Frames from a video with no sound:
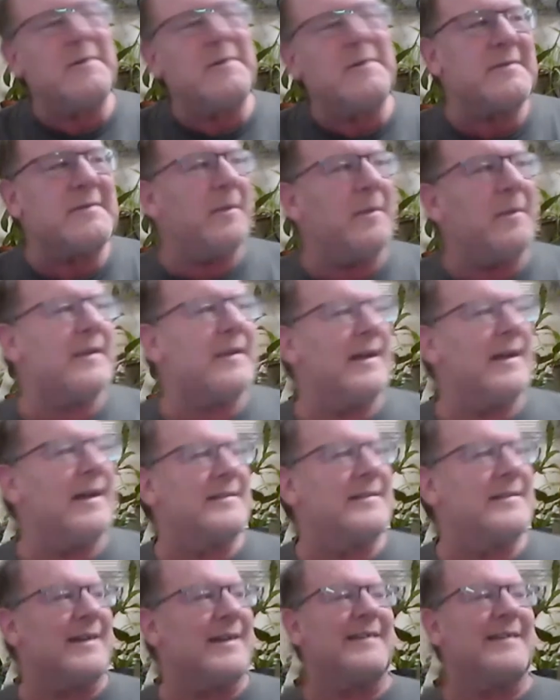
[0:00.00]
or something like that.
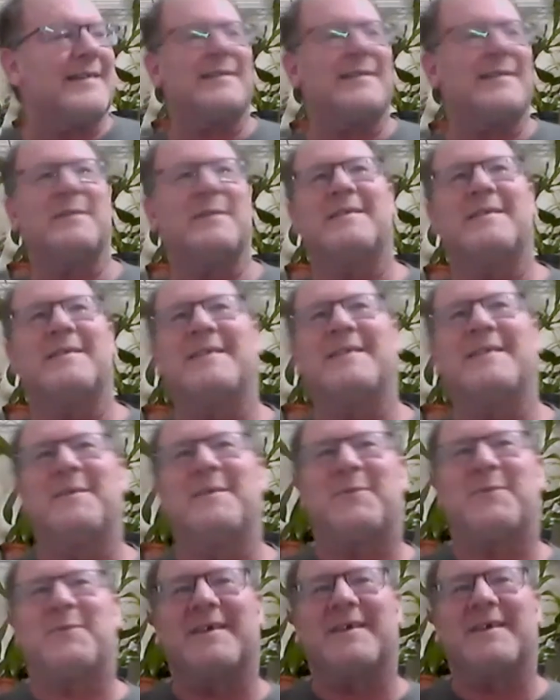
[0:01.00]
It's like, dude,
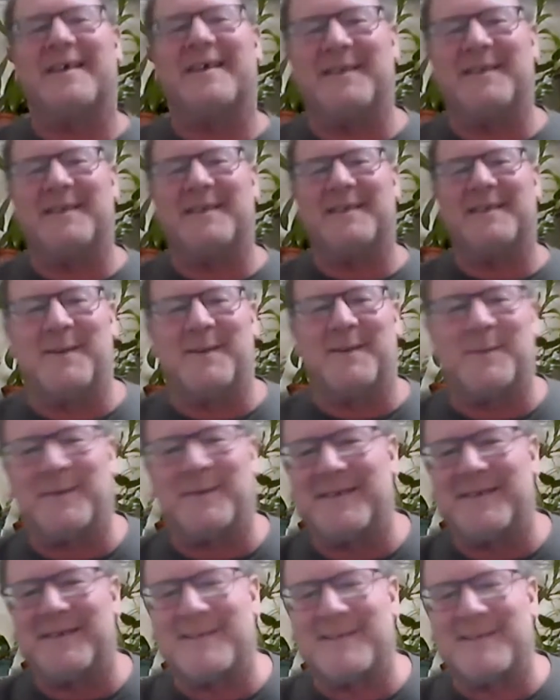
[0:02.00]
you forget the
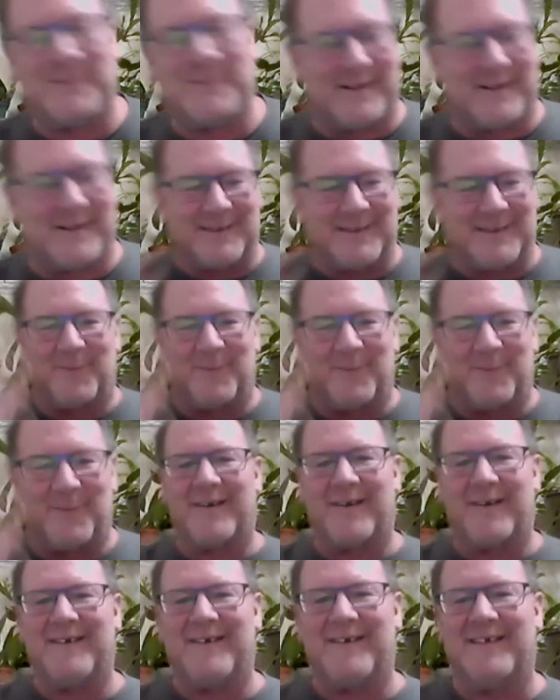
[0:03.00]
world is fucking
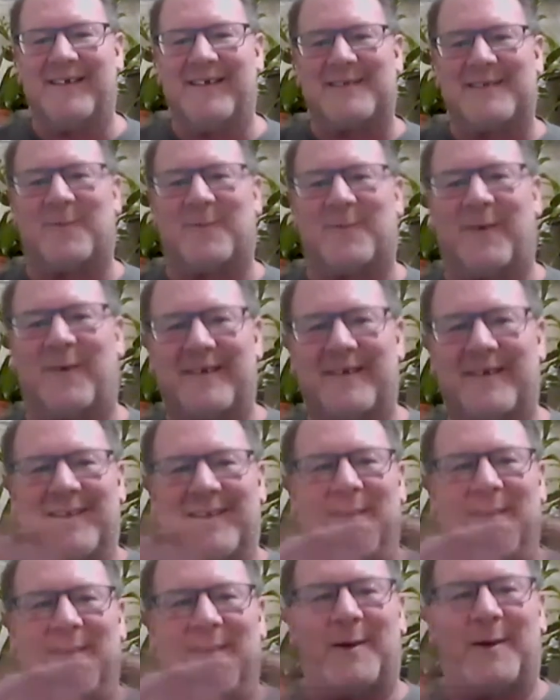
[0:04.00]
one. It's one
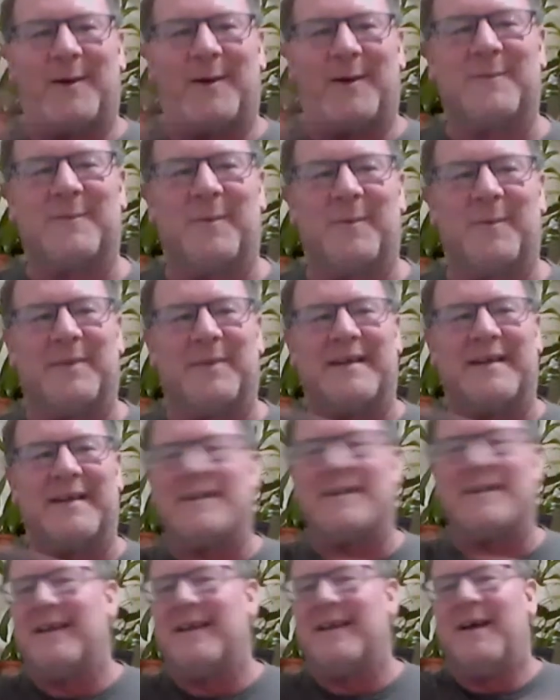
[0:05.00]
globe. It's one
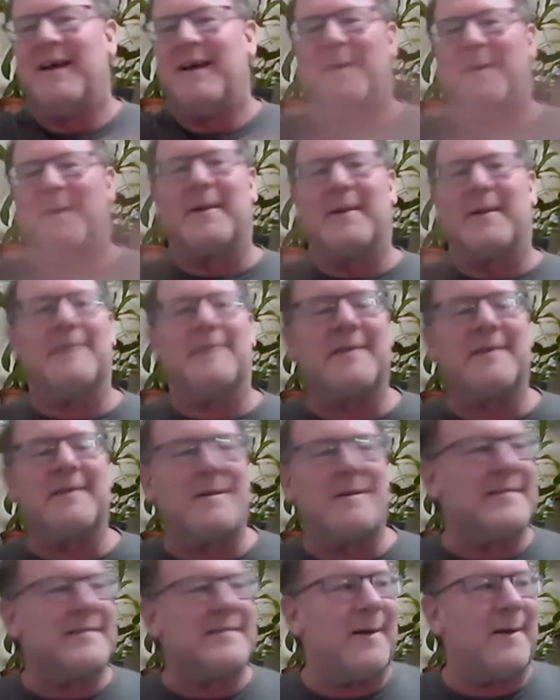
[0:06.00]
planet. Whatever
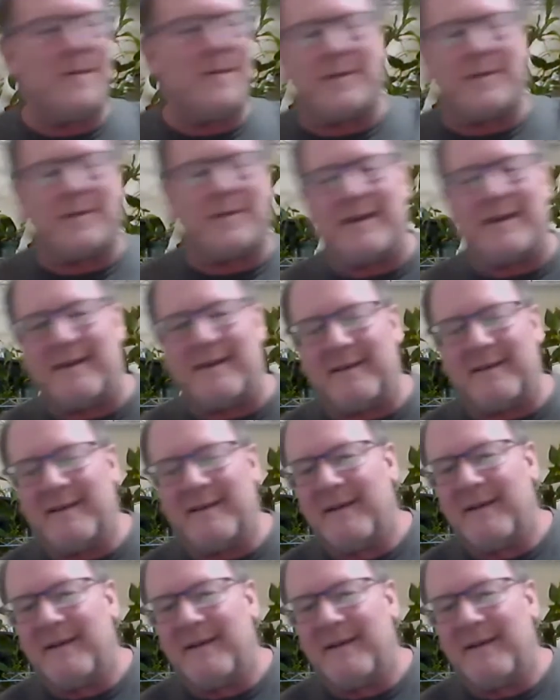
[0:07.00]
goes on over here